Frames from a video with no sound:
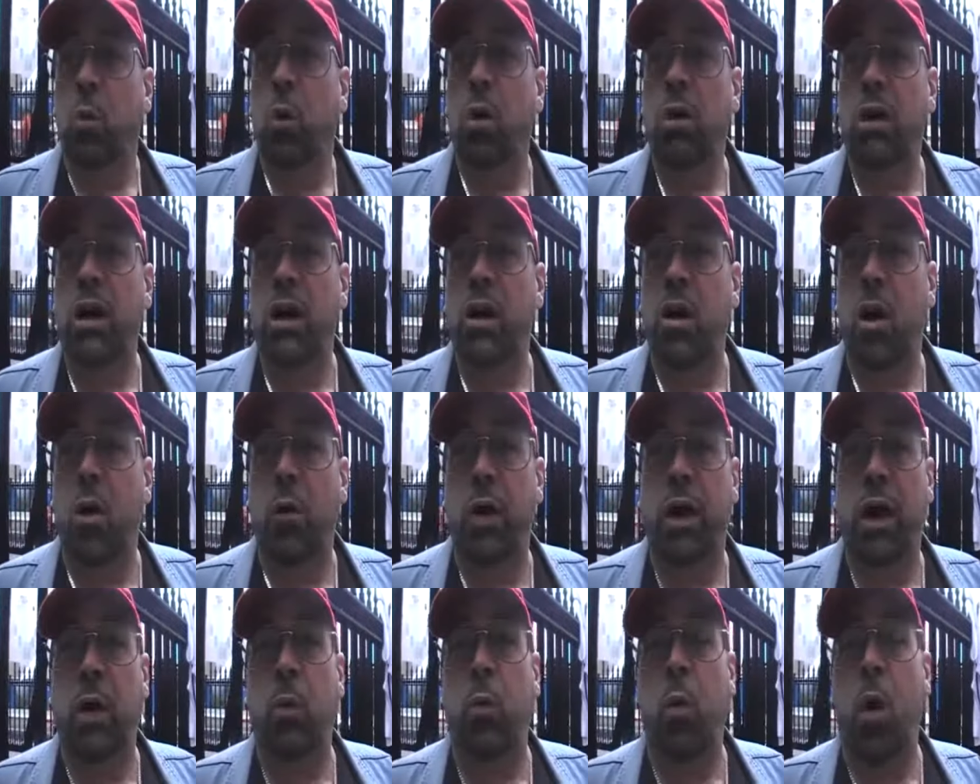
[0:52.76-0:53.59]
Where are they
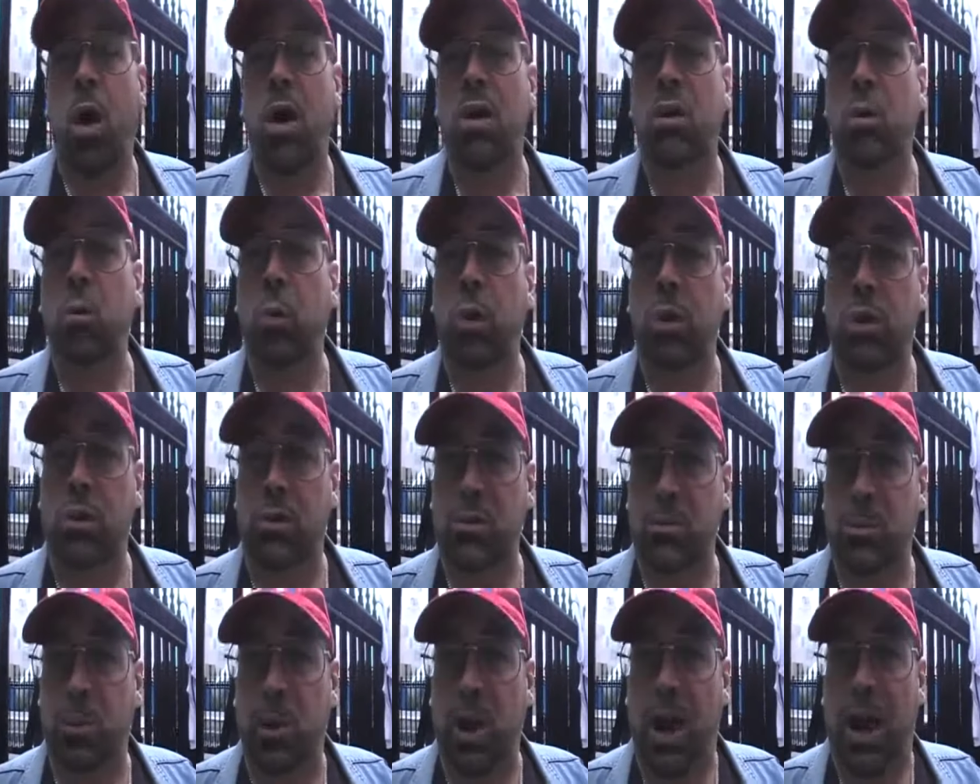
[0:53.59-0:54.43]
going and why are the
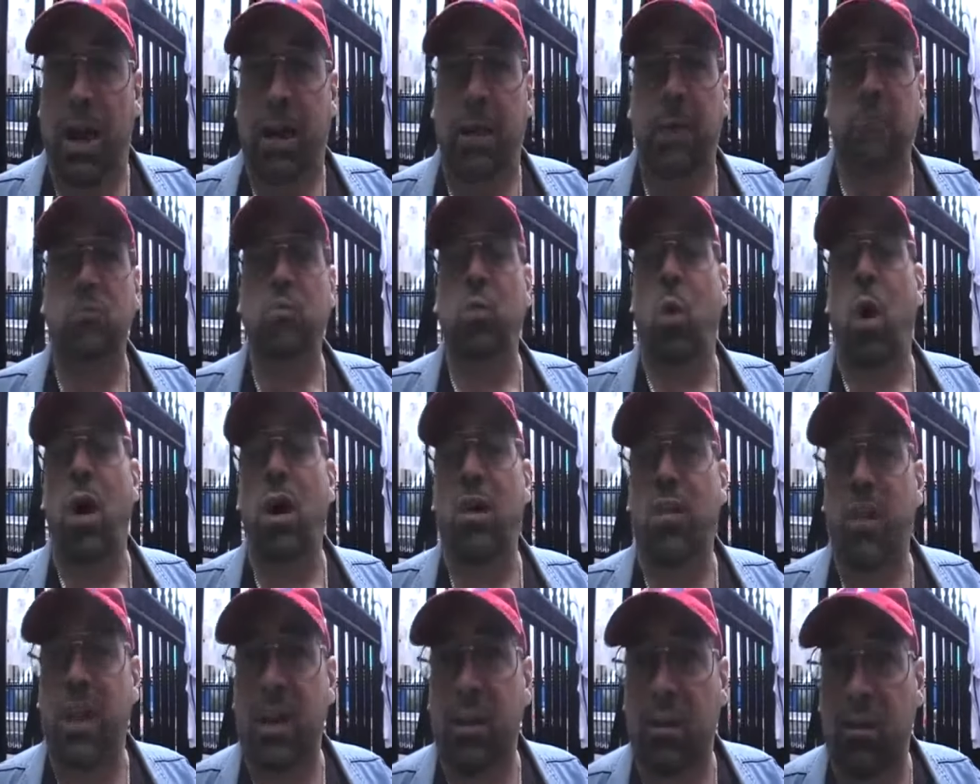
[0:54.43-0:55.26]
windows black?
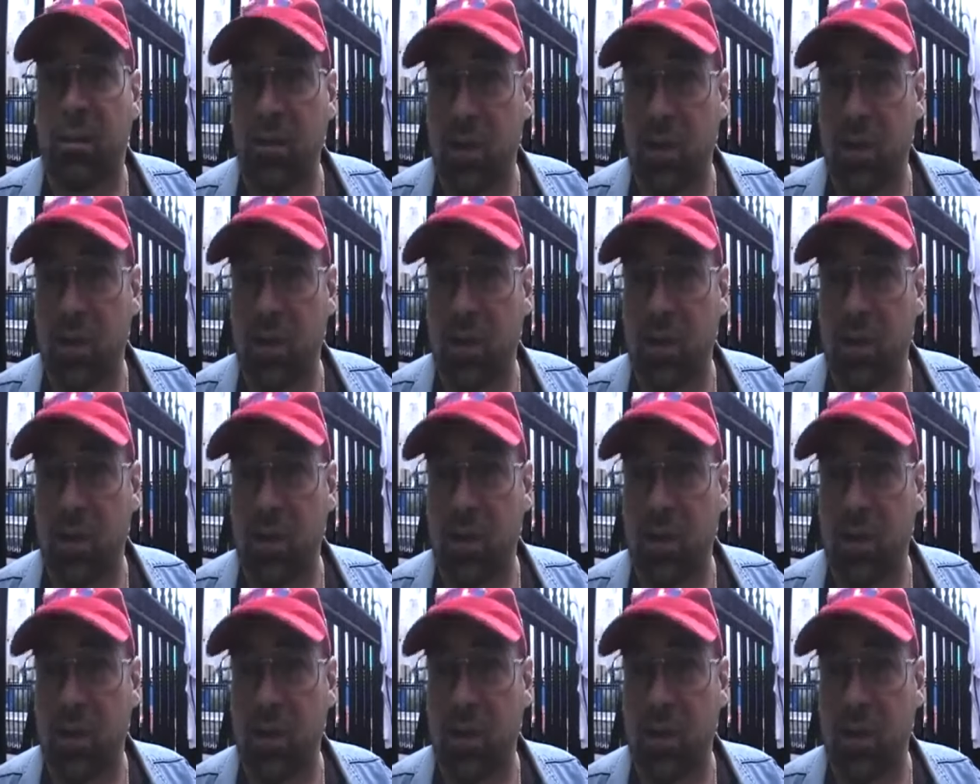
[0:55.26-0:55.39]
Why are they